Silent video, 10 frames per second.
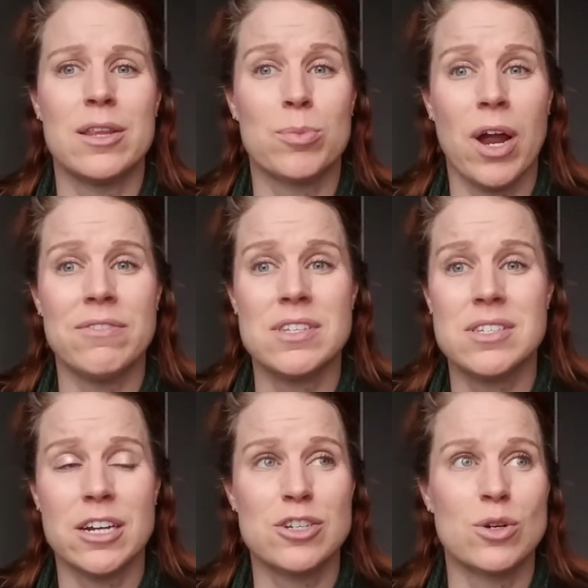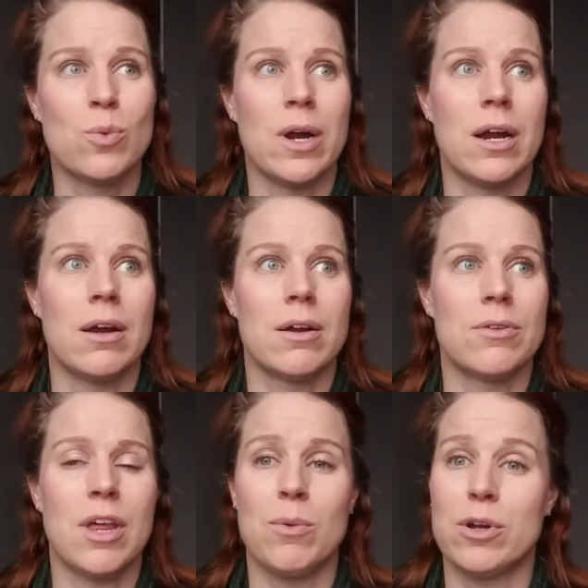in the private sector where
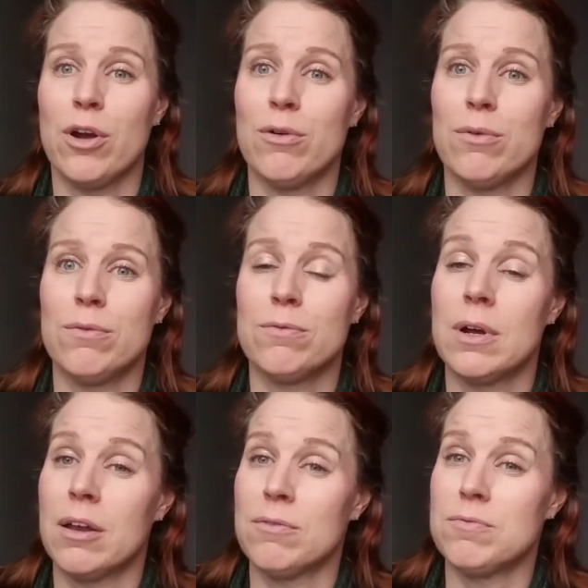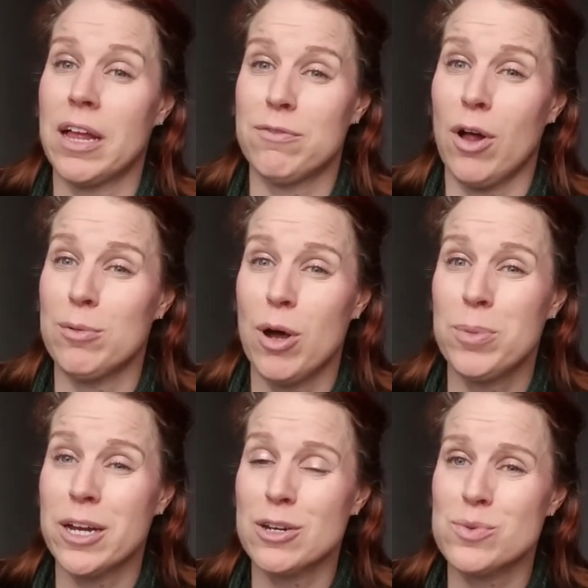they would go, like volleyball
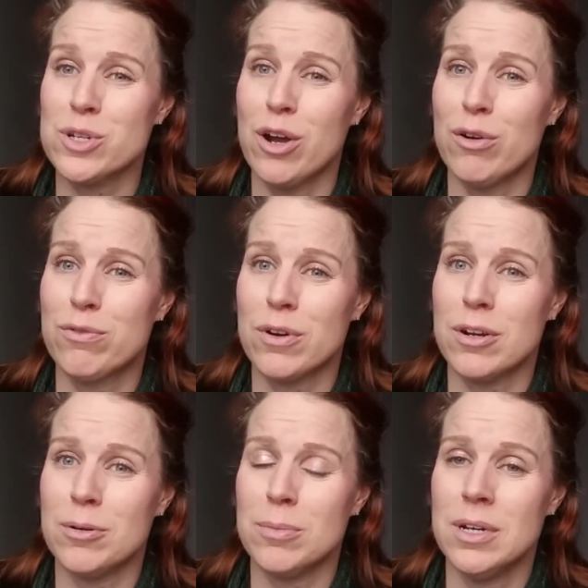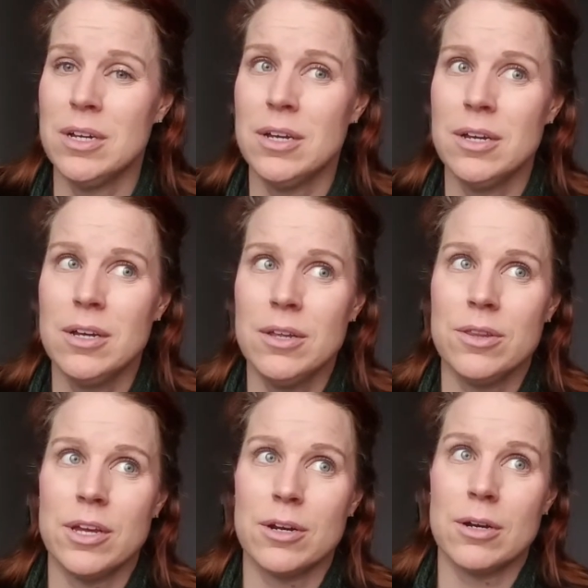players would go from
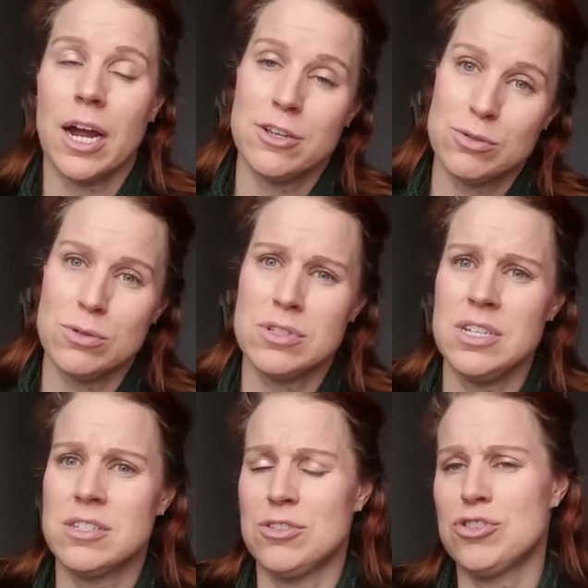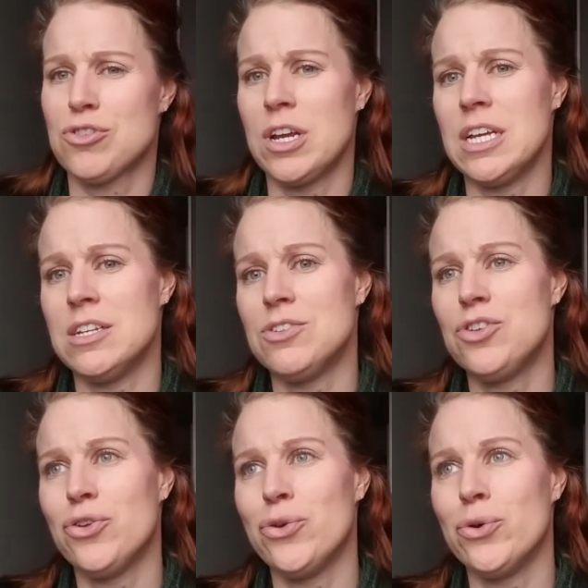their high school season straight
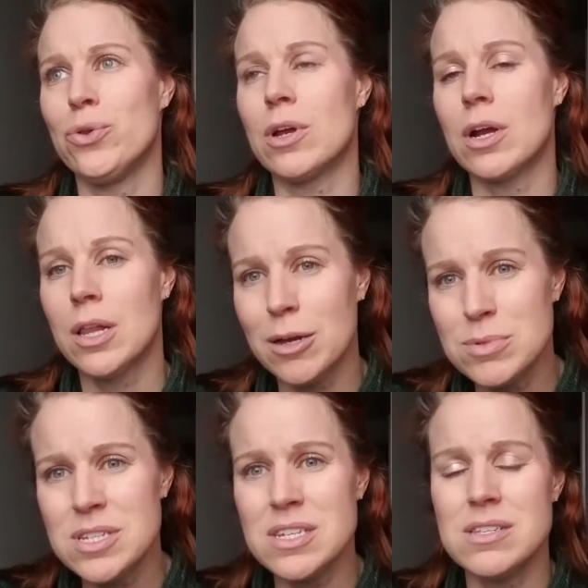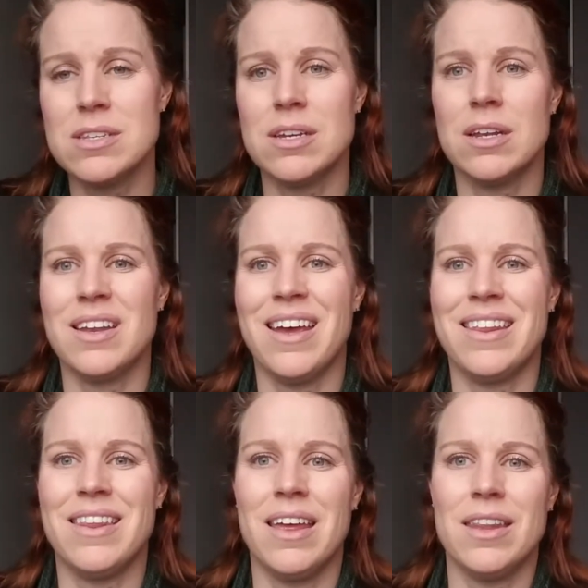into their club season,
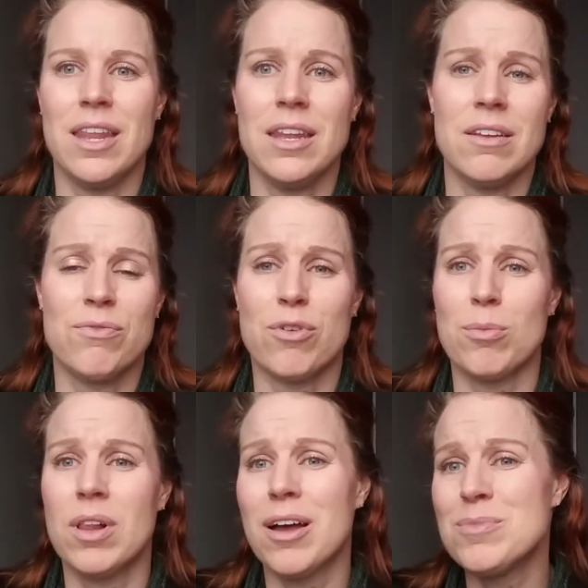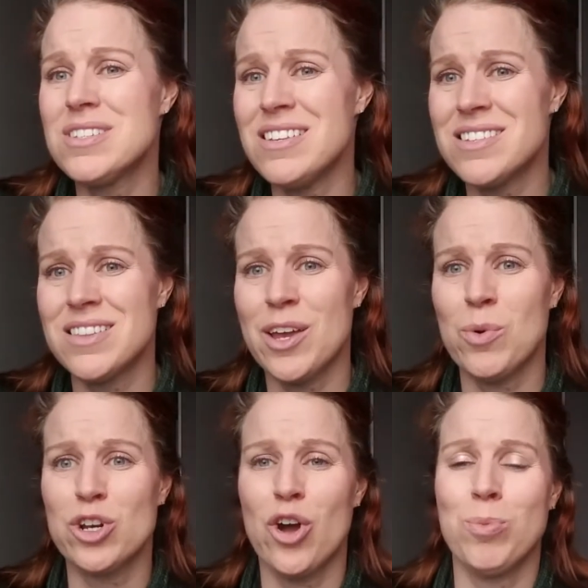and then from club season they
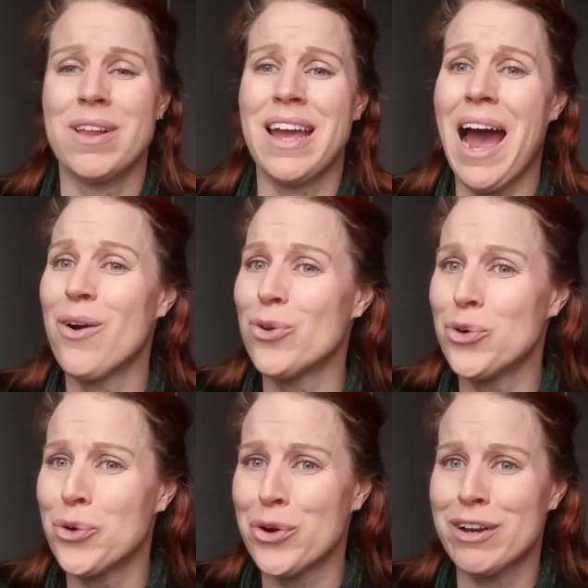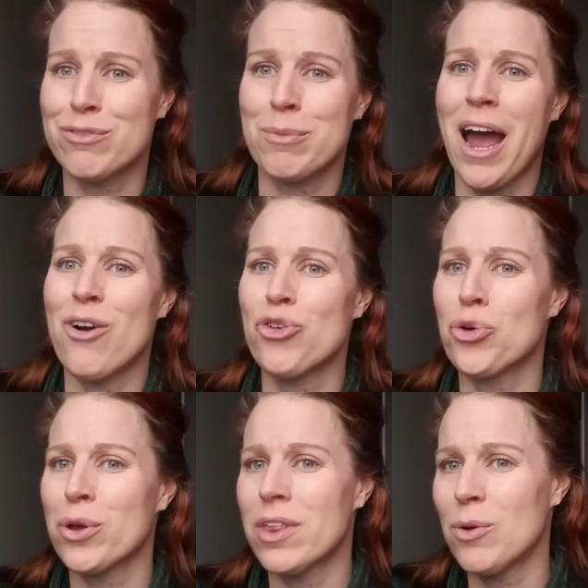would go play outdoor, and from
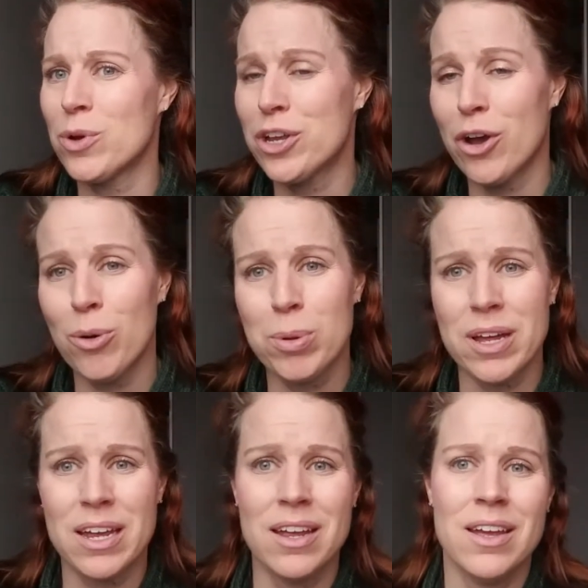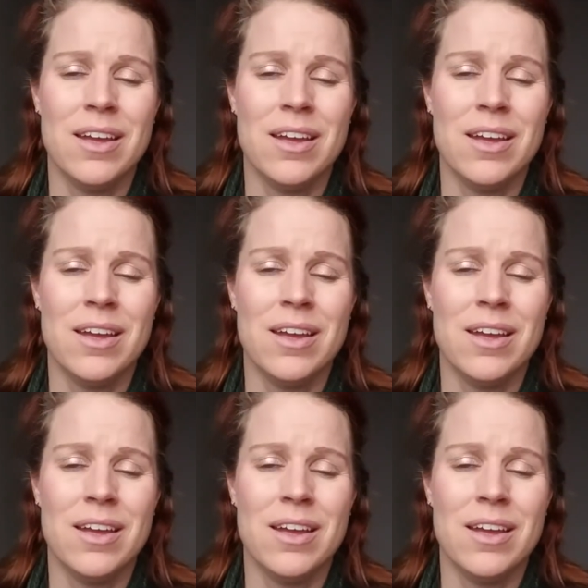outdoor they would go play